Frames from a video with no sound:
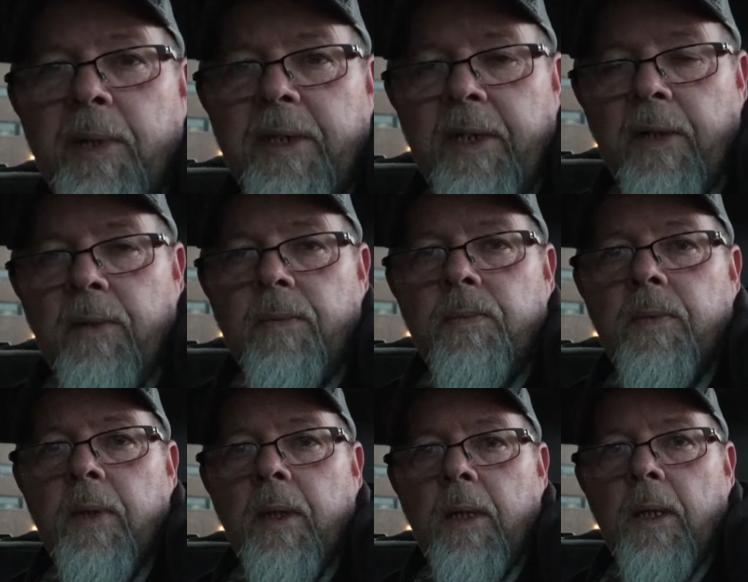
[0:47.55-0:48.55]
a big deal.
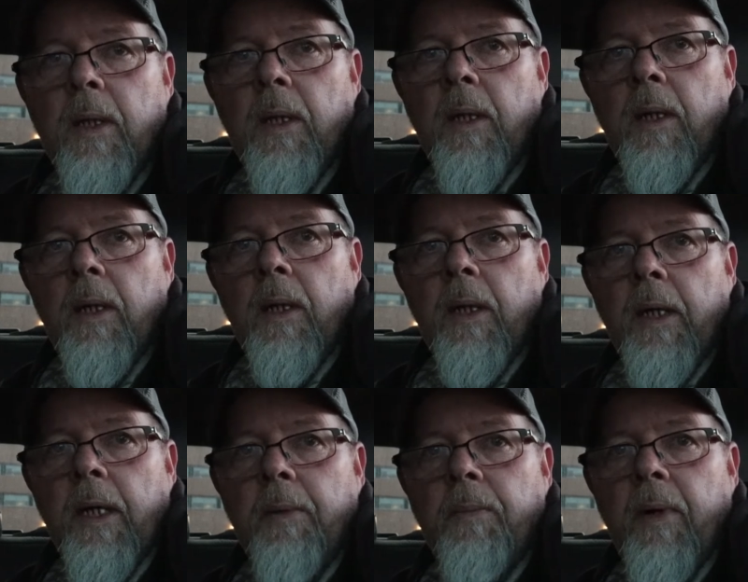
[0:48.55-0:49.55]

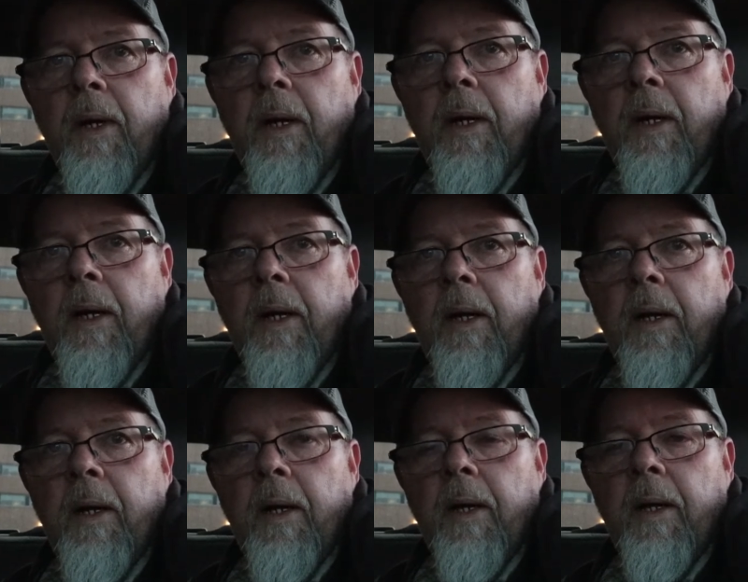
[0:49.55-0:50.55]
I
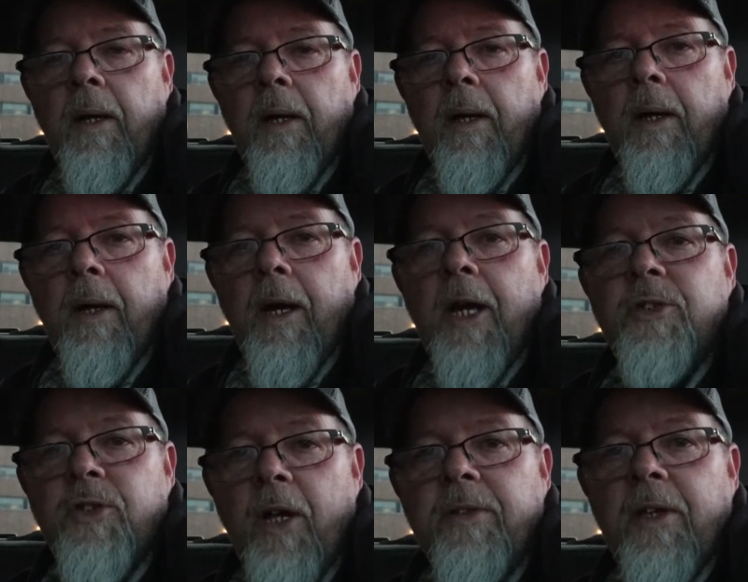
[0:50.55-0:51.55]

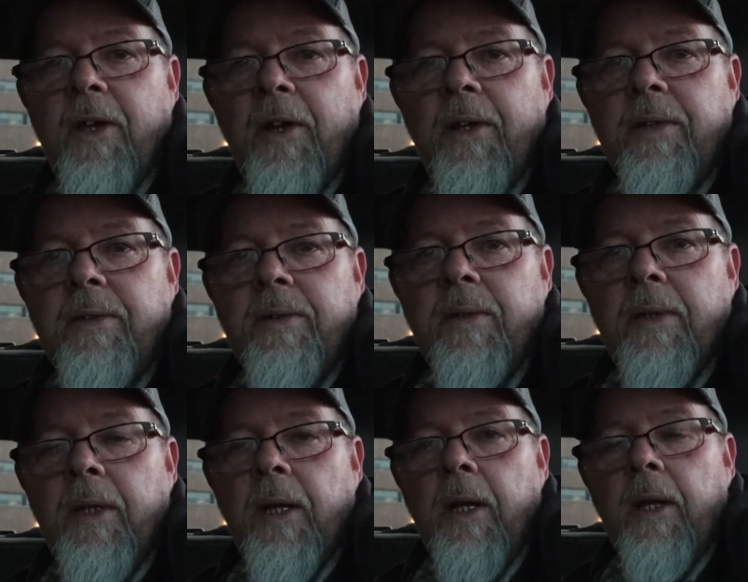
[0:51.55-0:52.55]
shot the gun,
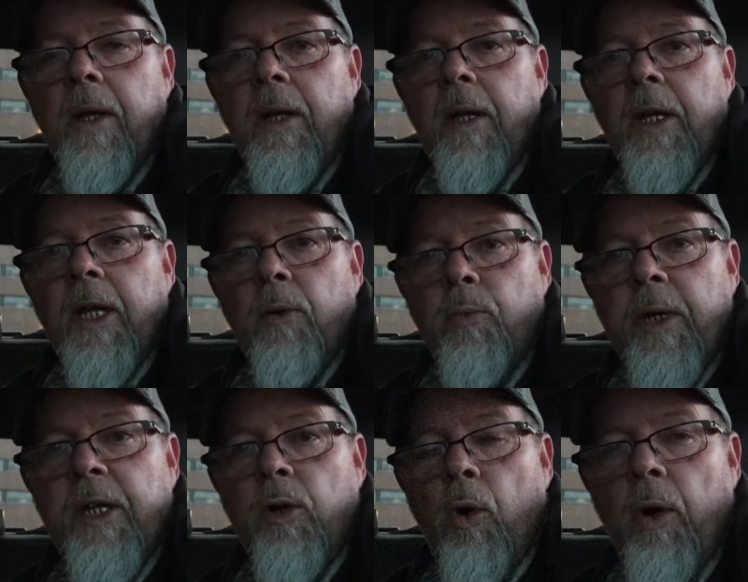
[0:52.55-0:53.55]
it
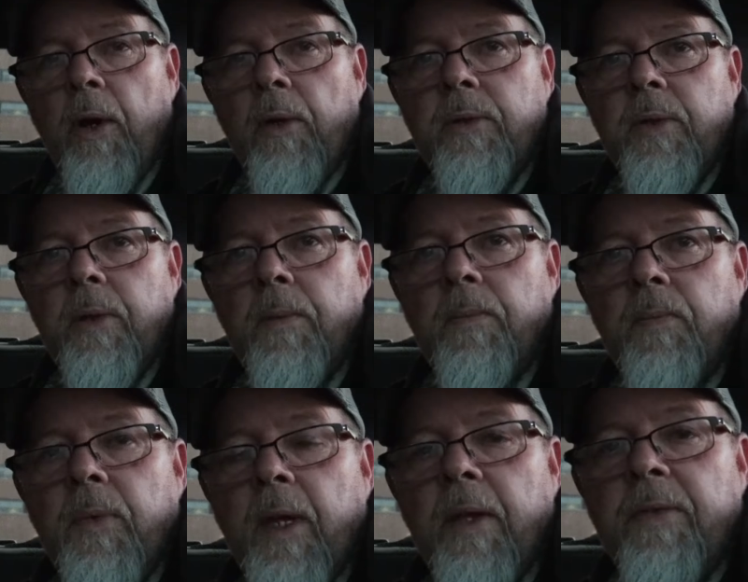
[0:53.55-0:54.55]
recoiled,
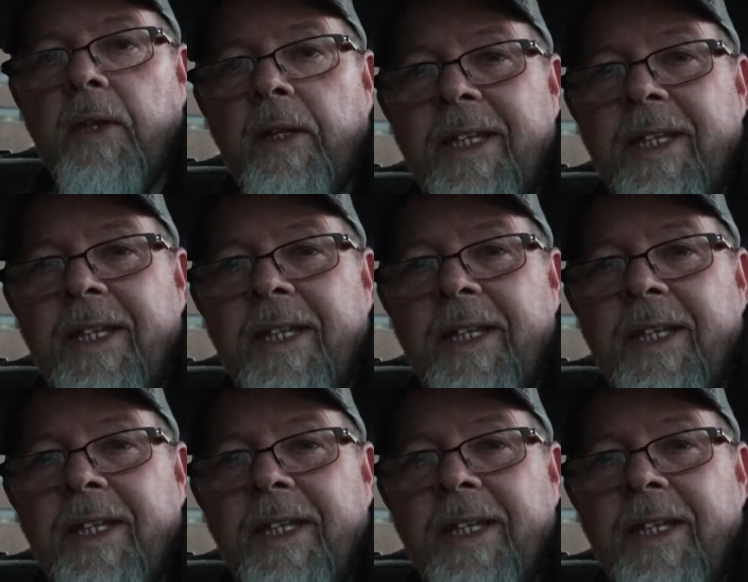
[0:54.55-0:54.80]
the